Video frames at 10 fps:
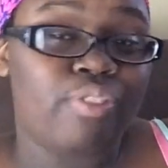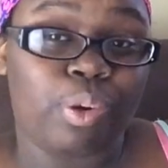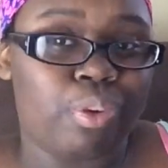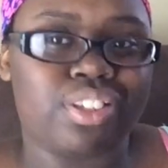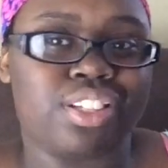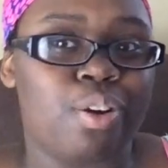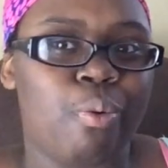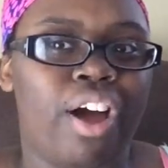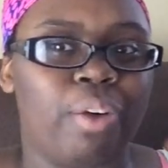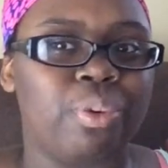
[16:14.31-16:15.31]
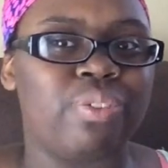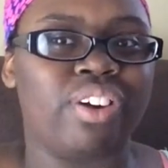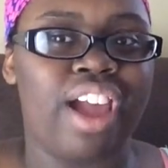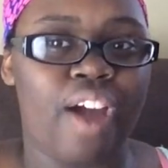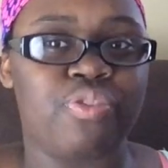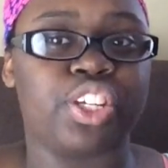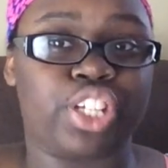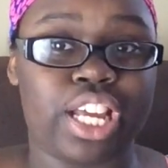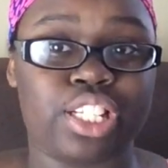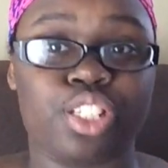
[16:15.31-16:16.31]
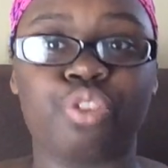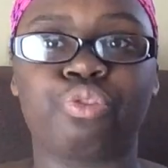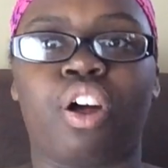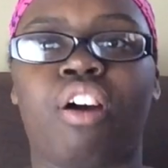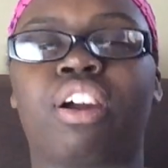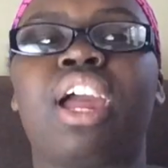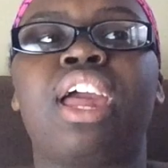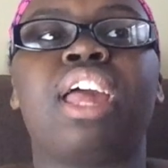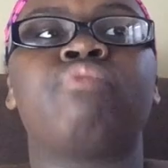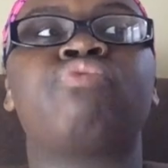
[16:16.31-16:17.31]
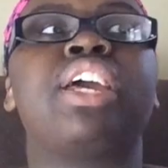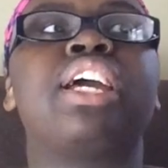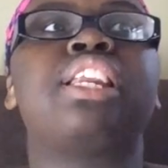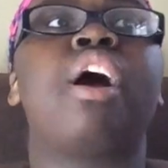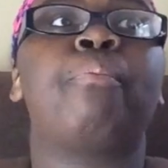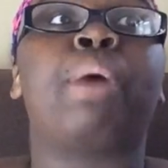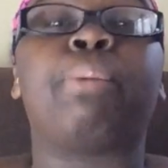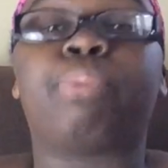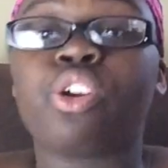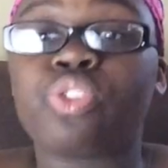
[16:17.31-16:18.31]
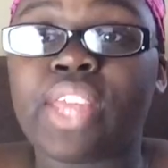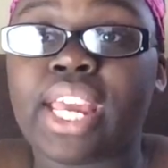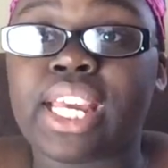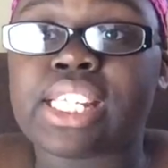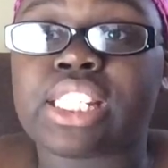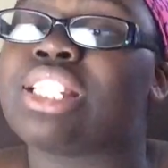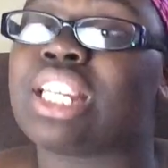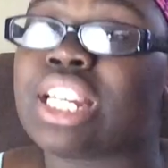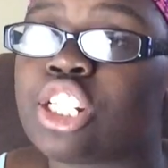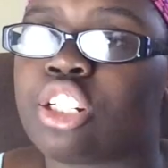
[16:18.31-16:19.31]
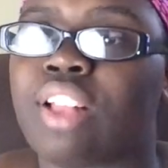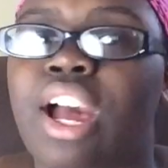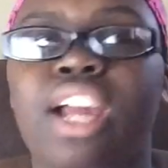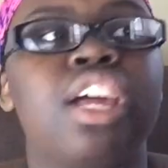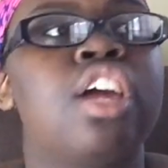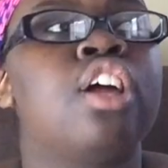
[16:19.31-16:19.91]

every once in a while whenever I have the chance to vlog. And my birthday is in July,